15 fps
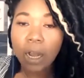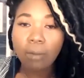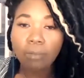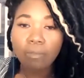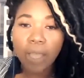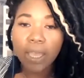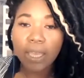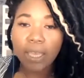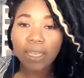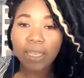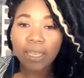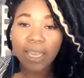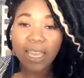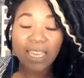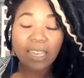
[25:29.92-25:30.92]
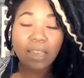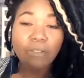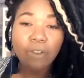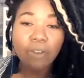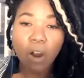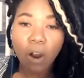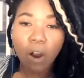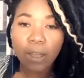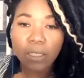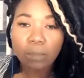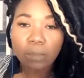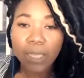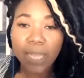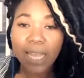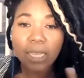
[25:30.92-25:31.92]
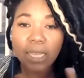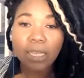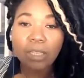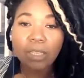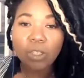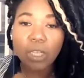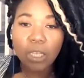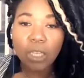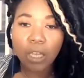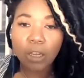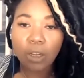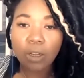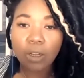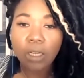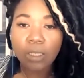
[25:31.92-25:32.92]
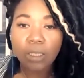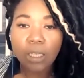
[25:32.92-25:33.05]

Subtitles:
They can get gift cards. But at the end of the year,